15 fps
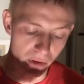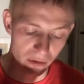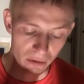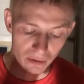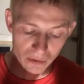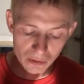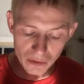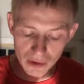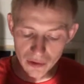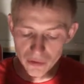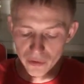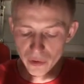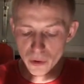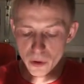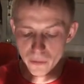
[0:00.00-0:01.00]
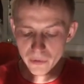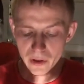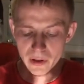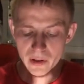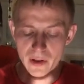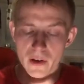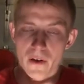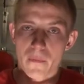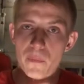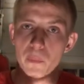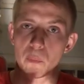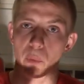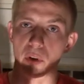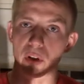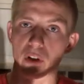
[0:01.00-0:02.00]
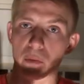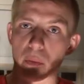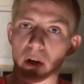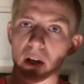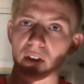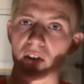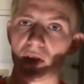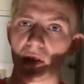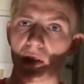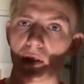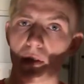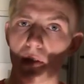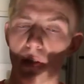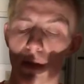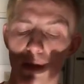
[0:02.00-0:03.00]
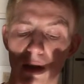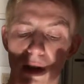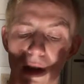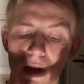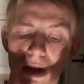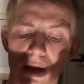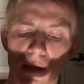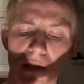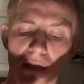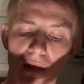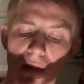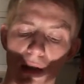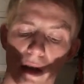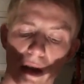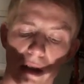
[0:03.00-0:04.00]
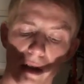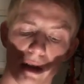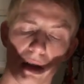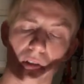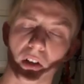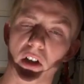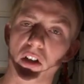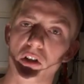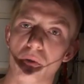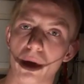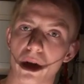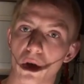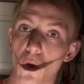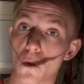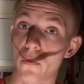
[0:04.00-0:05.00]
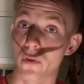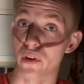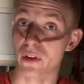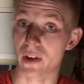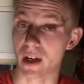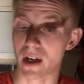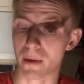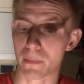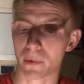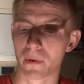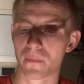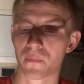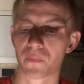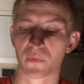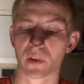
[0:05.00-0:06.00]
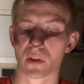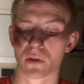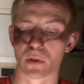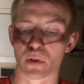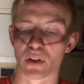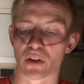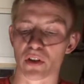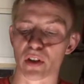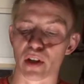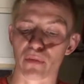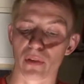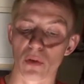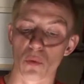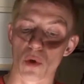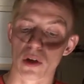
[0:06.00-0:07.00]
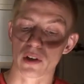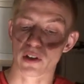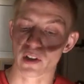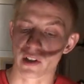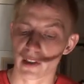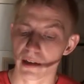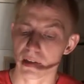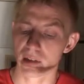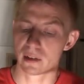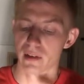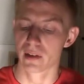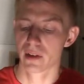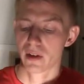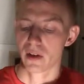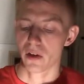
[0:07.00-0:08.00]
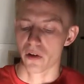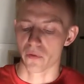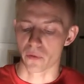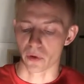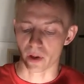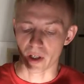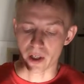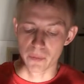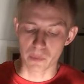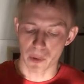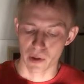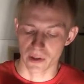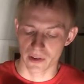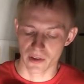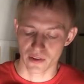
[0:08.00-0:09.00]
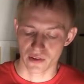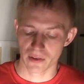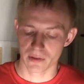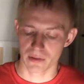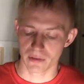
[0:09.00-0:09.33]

and feel over it. But there's epoxy on the ends and then the heat shrink over the top. So these are definitely watertight. For your inputs,